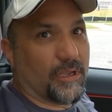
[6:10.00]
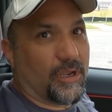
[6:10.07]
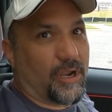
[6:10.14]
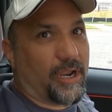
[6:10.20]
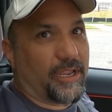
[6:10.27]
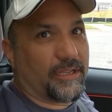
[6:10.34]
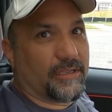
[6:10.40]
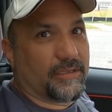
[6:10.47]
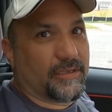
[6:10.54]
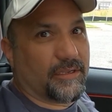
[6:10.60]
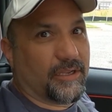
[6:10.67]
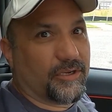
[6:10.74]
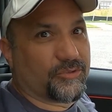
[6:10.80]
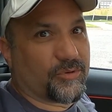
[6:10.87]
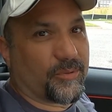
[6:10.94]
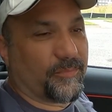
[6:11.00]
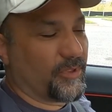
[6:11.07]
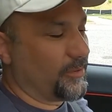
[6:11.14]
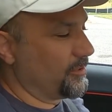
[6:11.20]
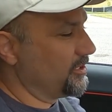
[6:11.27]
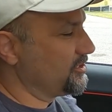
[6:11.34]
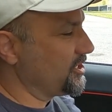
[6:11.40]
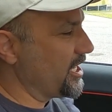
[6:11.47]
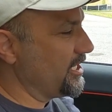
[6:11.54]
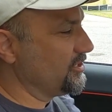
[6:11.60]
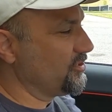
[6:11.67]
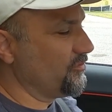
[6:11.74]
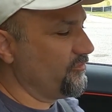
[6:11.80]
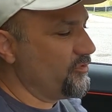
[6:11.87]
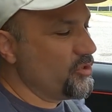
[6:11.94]
All right, here's what I'm gonna
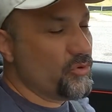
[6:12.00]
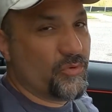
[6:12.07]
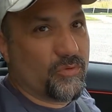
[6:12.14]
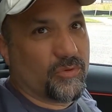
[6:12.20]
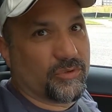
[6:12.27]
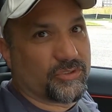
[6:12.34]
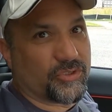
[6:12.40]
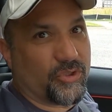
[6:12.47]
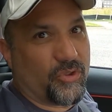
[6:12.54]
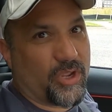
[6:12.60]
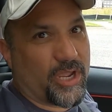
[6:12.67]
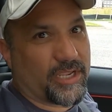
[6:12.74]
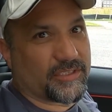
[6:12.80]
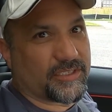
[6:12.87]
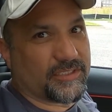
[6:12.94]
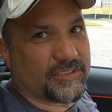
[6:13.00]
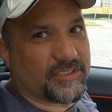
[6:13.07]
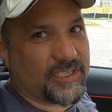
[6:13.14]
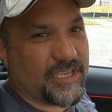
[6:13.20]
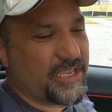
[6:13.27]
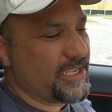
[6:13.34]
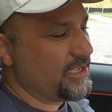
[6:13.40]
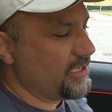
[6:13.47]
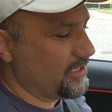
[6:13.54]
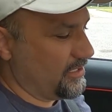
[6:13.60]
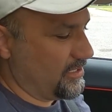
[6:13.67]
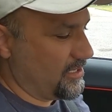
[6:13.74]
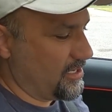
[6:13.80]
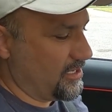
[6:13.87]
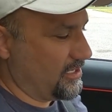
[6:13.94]
change the view so you guys can see
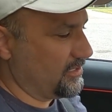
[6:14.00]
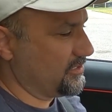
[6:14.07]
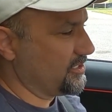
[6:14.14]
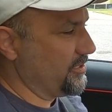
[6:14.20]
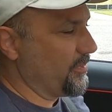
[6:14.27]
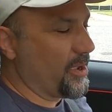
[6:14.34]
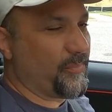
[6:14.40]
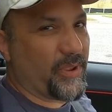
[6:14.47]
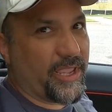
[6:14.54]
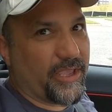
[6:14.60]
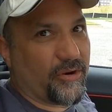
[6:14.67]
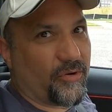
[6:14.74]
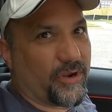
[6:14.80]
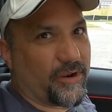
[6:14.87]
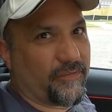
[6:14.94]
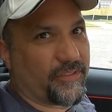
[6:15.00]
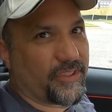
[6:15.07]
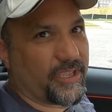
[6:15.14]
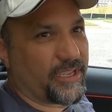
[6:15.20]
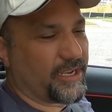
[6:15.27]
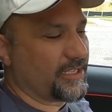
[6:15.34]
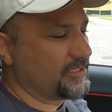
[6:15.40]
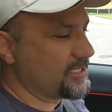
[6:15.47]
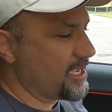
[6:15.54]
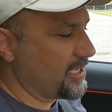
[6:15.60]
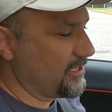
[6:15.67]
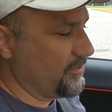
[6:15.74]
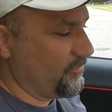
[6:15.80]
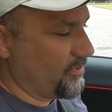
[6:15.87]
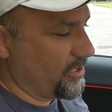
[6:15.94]
my panel and everything and
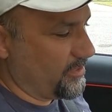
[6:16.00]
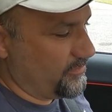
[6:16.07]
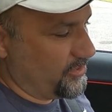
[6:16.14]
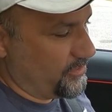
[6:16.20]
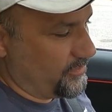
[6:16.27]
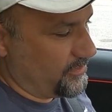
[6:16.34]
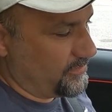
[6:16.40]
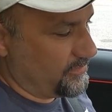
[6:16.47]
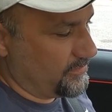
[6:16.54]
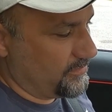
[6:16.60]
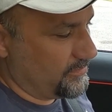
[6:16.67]
exactly what I'm doing.